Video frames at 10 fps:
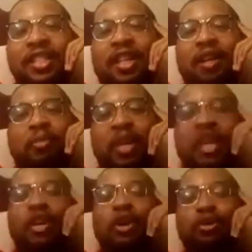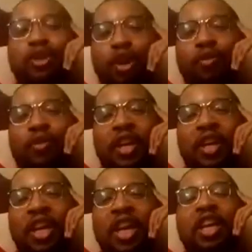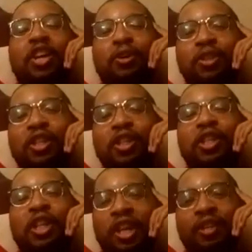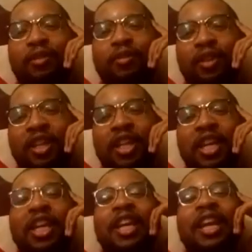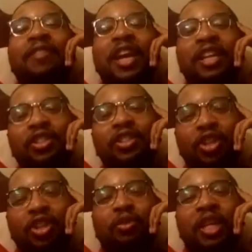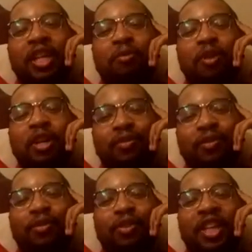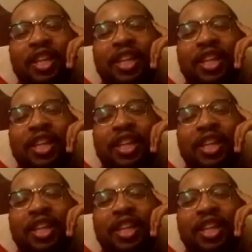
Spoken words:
up, he goes golfing, he can go to the doctor for free, he can have any surgery he wants for free.